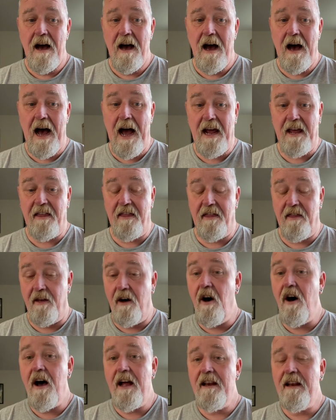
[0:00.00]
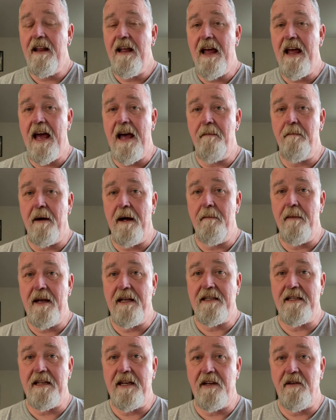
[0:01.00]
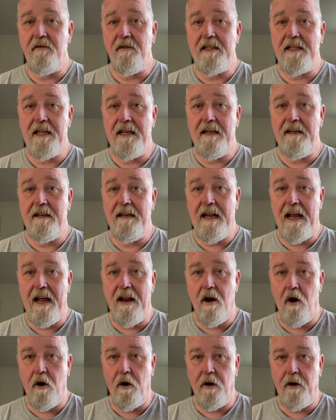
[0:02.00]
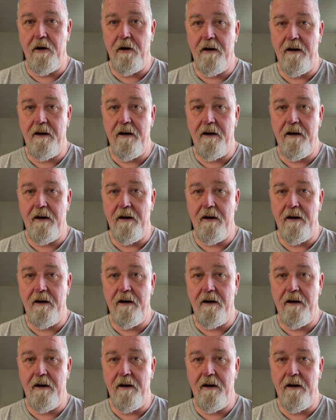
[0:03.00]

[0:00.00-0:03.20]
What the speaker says: I thought had my best interest at heart.